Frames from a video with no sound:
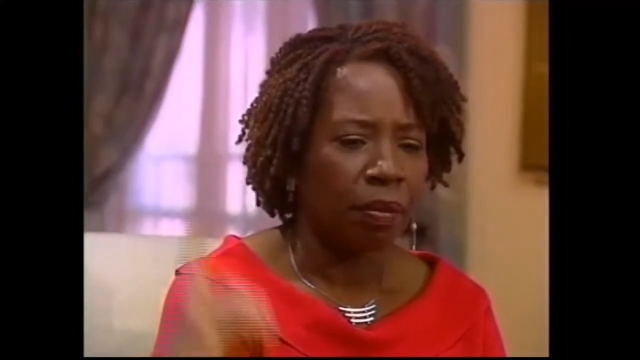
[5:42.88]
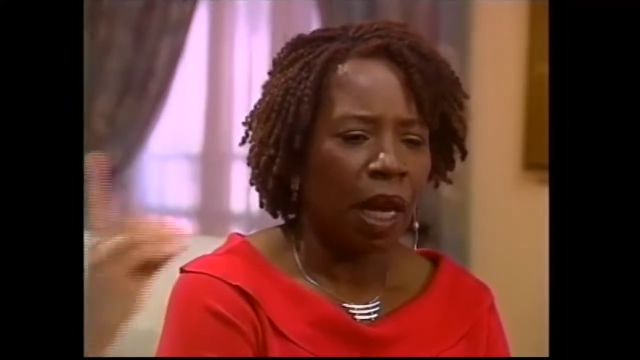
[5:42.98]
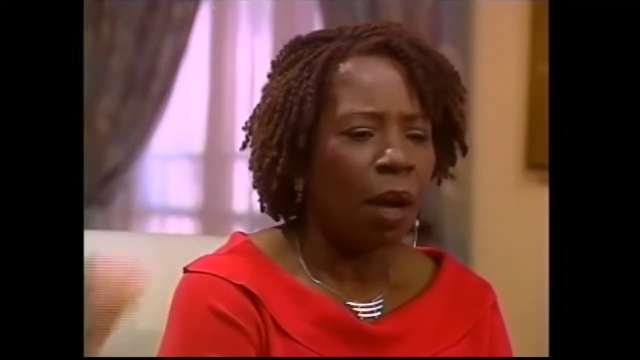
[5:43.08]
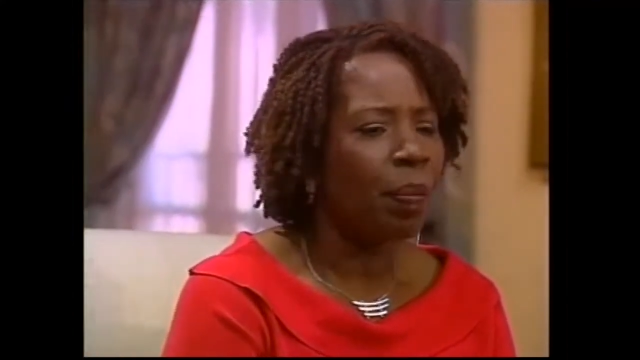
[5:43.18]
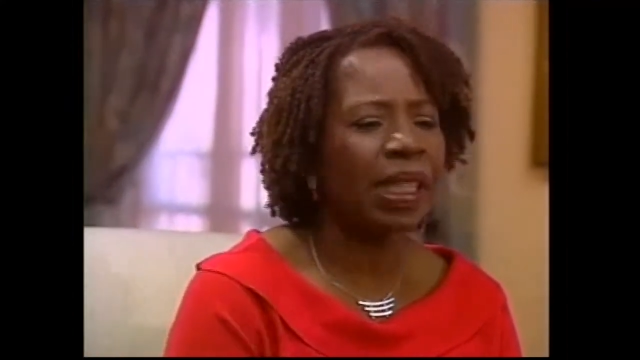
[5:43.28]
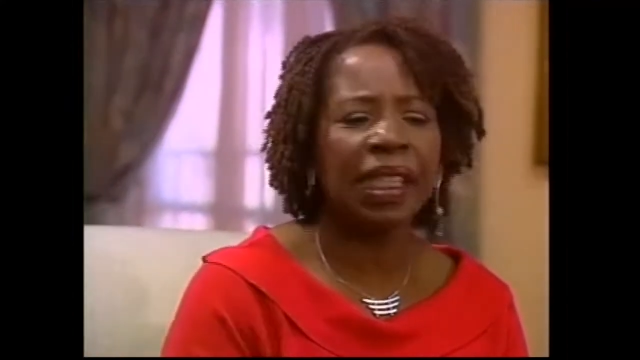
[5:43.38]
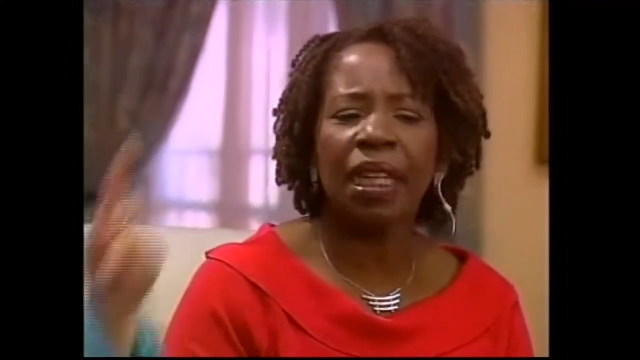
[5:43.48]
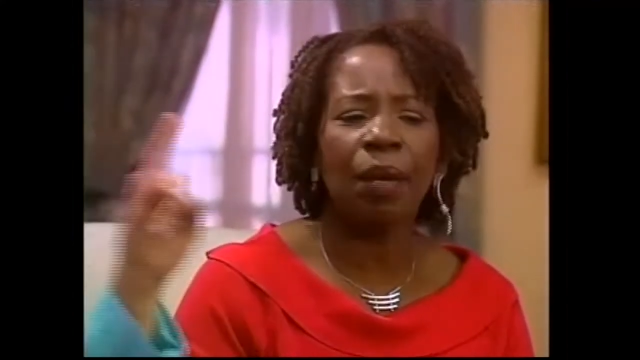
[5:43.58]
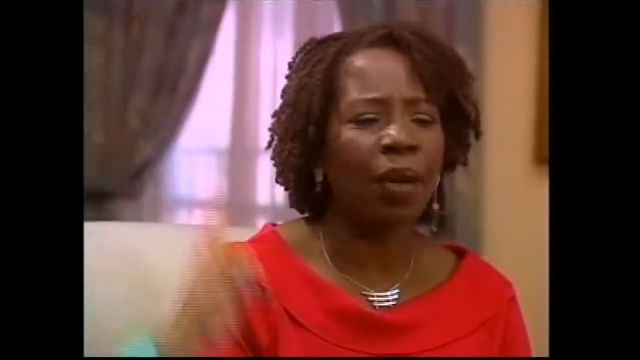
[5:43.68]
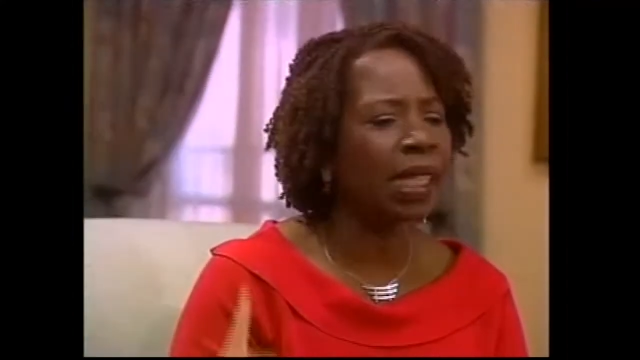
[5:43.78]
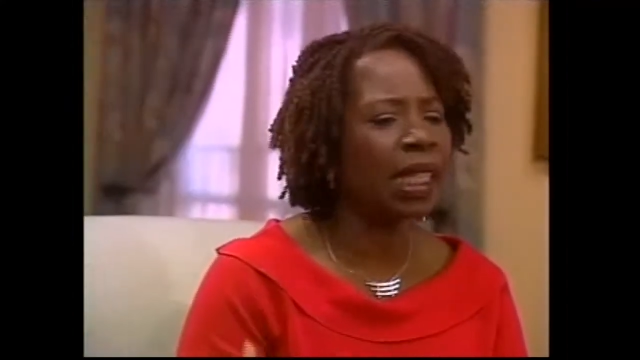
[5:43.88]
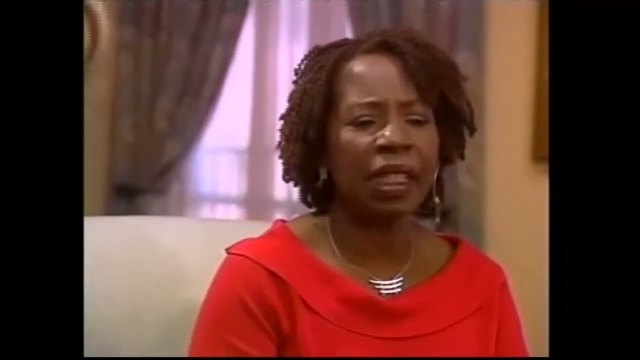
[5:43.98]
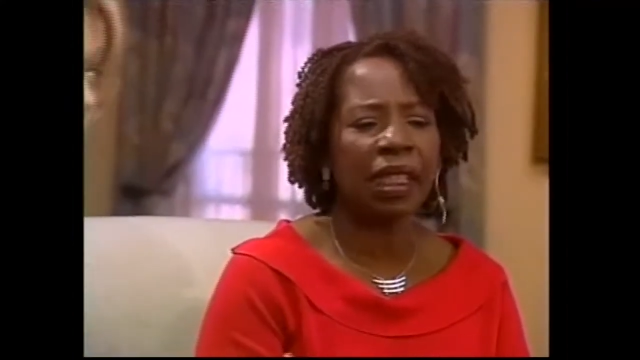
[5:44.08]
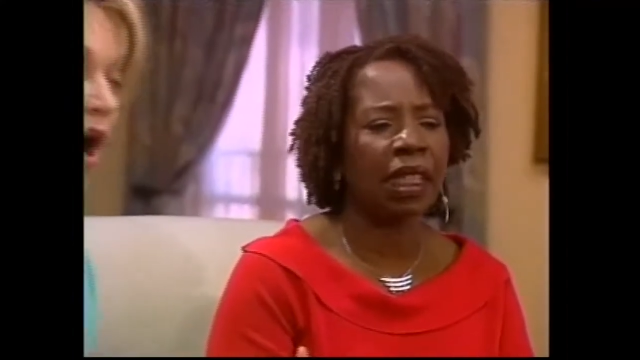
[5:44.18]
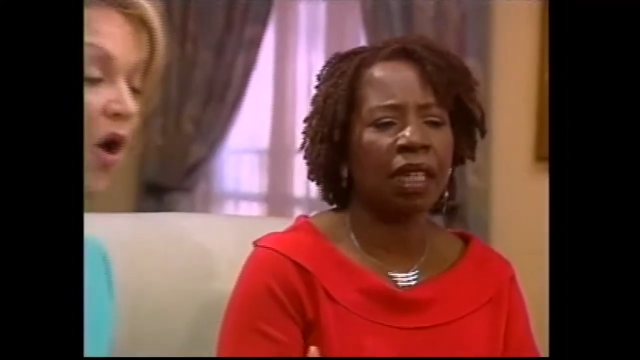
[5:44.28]
But it
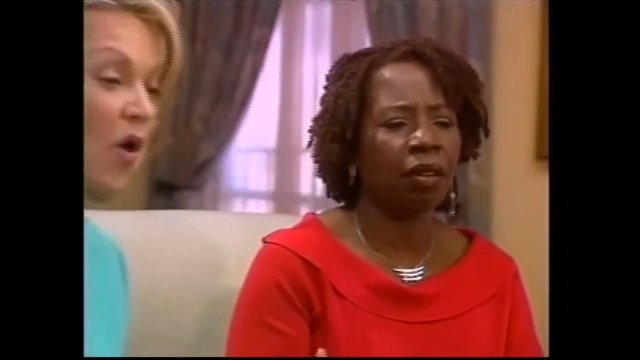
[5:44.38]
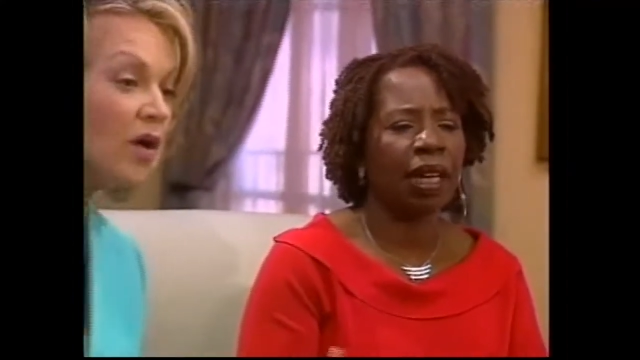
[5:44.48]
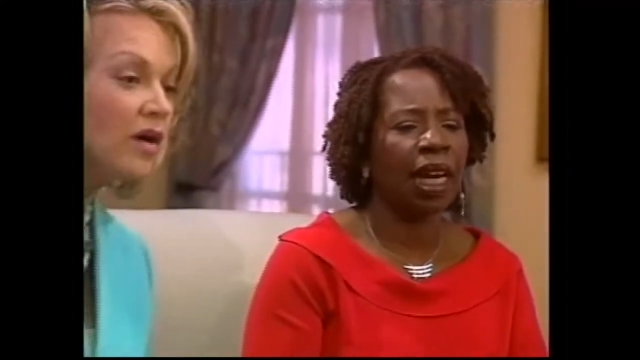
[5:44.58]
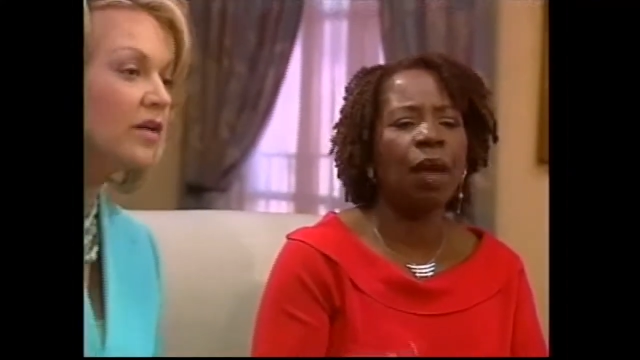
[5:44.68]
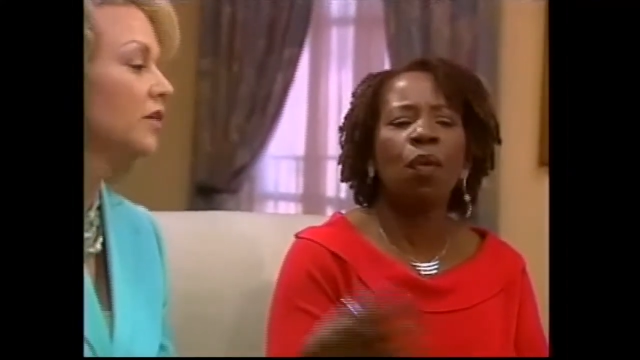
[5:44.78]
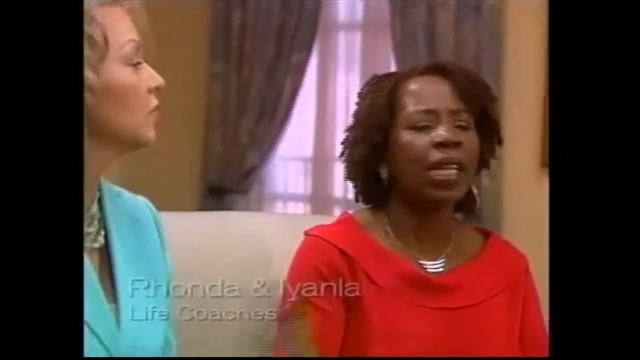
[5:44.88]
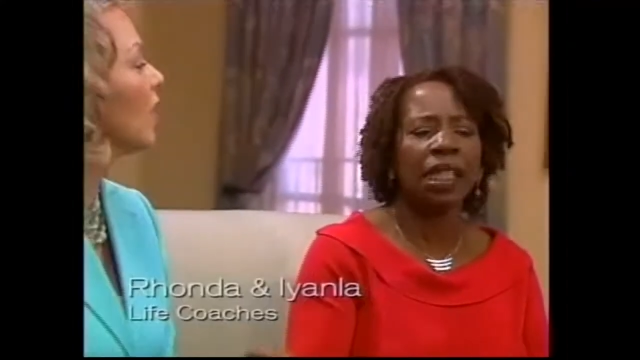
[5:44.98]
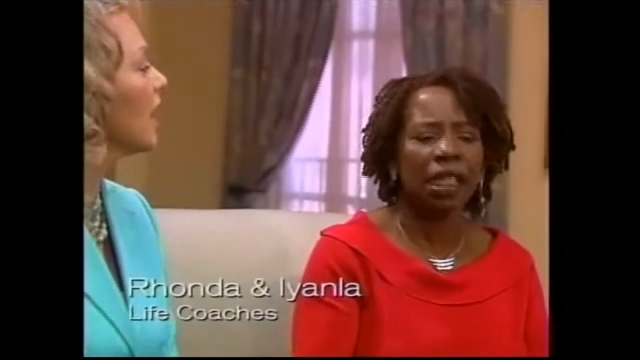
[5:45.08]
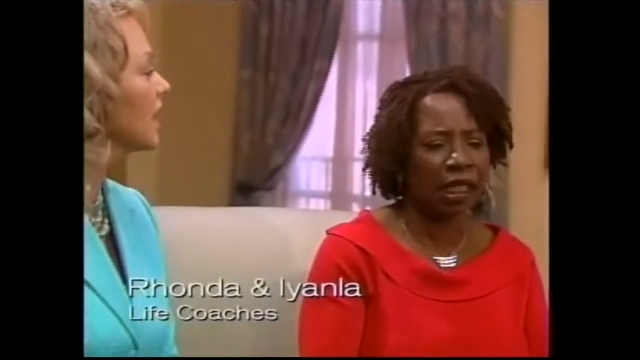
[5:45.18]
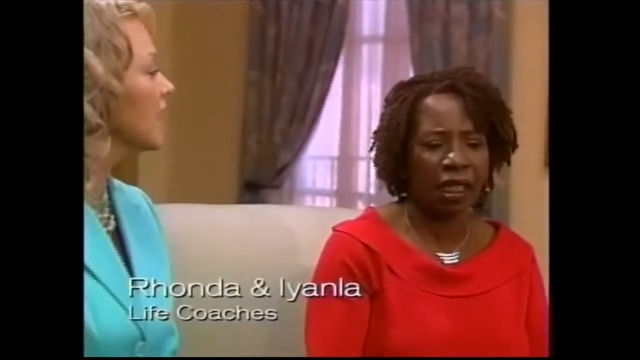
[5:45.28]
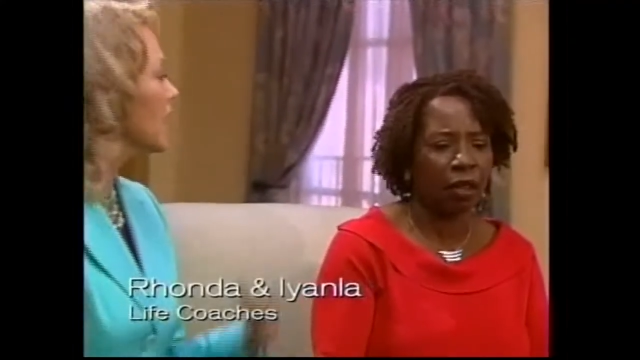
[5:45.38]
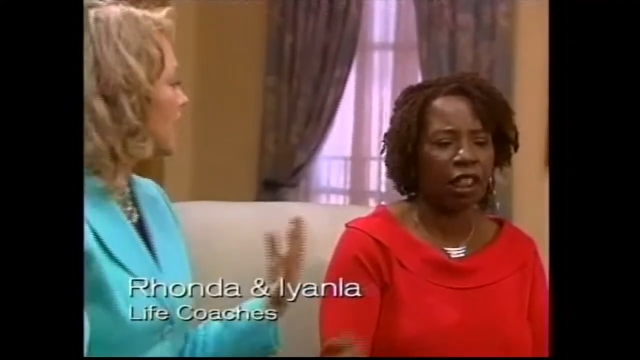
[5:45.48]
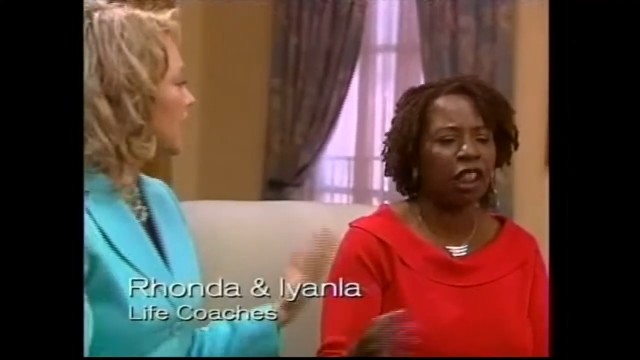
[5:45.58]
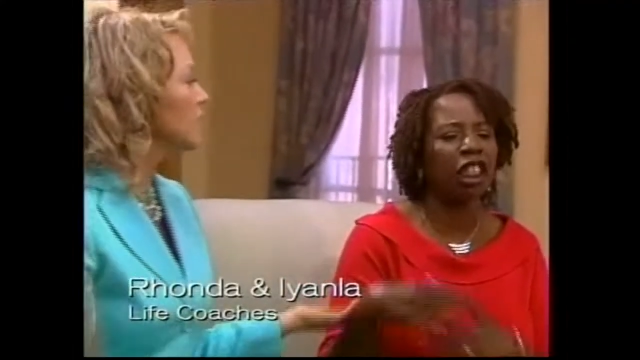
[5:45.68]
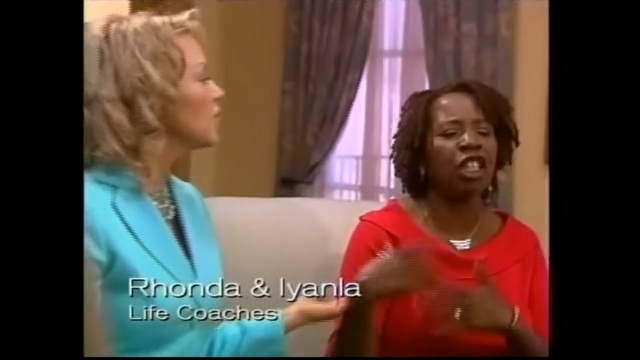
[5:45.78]
wasn't a secret. It wasn't right. a
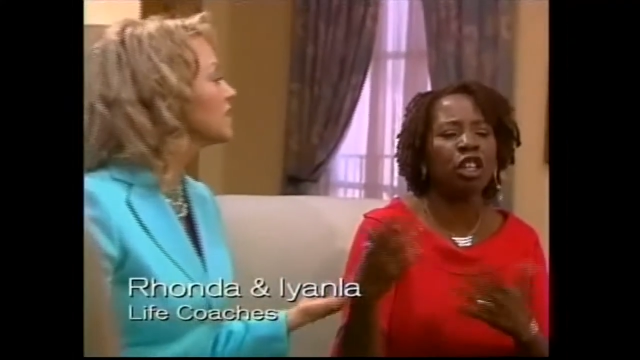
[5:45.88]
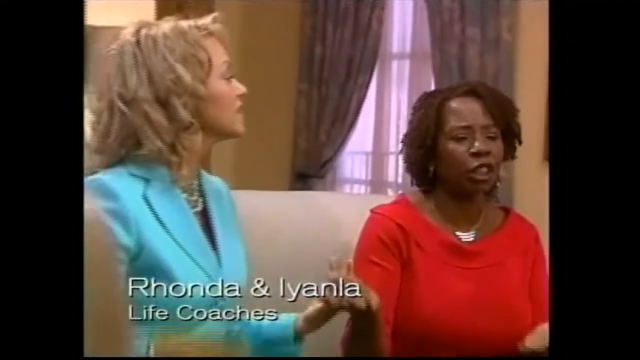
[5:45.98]
secret. She right. knew